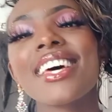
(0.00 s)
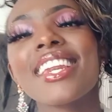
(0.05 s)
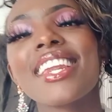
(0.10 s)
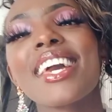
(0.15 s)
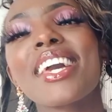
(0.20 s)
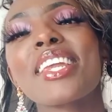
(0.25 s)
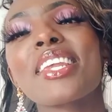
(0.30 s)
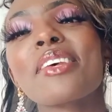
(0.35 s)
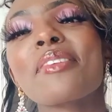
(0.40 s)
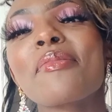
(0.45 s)

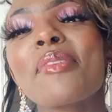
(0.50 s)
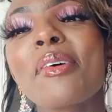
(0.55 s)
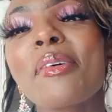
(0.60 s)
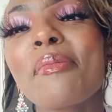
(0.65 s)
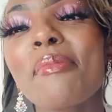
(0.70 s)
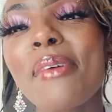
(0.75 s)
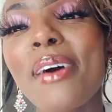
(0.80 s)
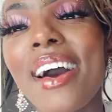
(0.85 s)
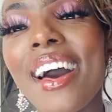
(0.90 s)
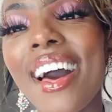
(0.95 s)
I
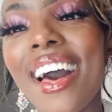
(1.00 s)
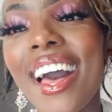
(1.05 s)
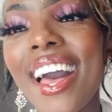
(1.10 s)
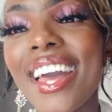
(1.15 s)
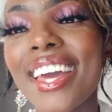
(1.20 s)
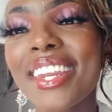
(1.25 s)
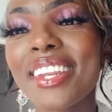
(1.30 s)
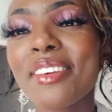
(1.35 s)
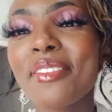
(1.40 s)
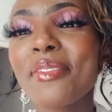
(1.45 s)

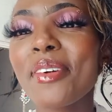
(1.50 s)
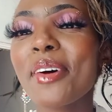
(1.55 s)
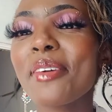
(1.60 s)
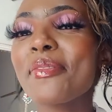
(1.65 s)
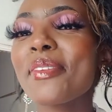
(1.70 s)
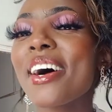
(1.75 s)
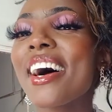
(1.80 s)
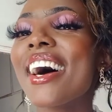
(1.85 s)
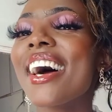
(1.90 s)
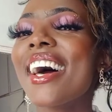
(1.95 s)

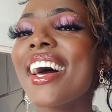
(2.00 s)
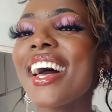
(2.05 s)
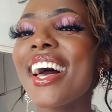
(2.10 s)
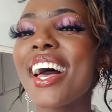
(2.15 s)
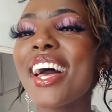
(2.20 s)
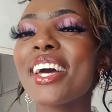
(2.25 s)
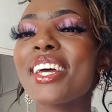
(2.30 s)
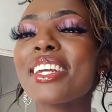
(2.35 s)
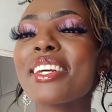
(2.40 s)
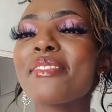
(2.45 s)
remember
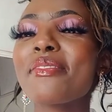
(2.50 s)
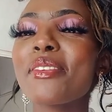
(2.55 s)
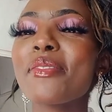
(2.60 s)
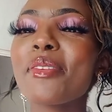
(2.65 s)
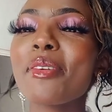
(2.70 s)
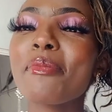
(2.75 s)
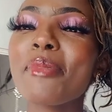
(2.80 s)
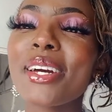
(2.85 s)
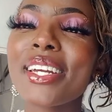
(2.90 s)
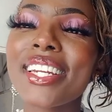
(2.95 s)

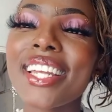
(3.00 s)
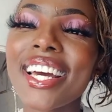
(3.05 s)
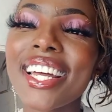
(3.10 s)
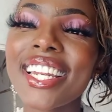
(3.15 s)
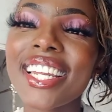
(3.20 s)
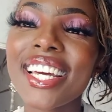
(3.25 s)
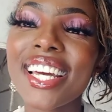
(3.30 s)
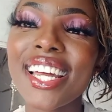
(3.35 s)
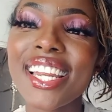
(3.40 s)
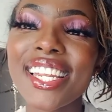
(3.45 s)
my dad
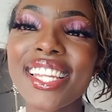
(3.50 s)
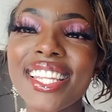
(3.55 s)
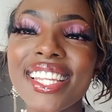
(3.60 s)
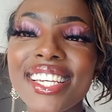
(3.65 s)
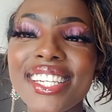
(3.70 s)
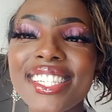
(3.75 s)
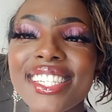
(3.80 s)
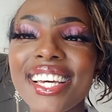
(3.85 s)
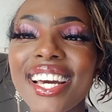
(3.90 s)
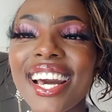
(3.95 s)
had
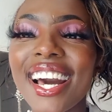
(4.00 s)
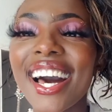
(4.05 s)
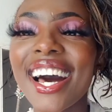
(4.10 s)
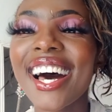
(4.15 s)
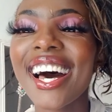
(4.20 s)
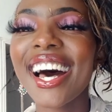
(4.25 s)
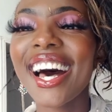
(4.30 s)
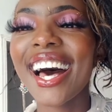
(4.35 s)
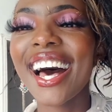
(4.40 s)
this car.